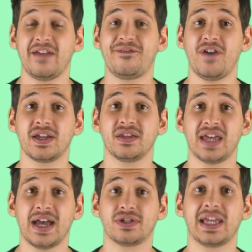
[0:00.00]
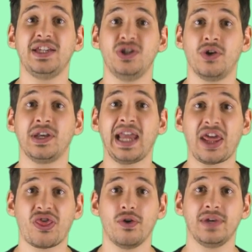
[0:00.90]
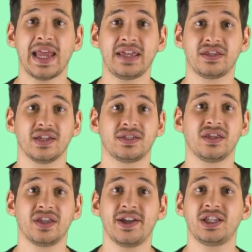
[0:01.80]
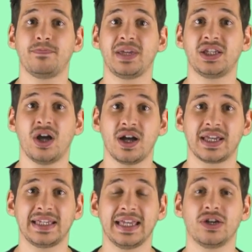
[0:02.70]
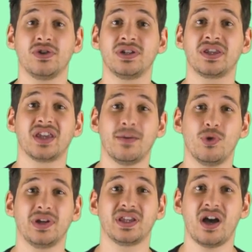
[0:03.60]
It fires out a non-lethal laser designed to be targeted onto someone's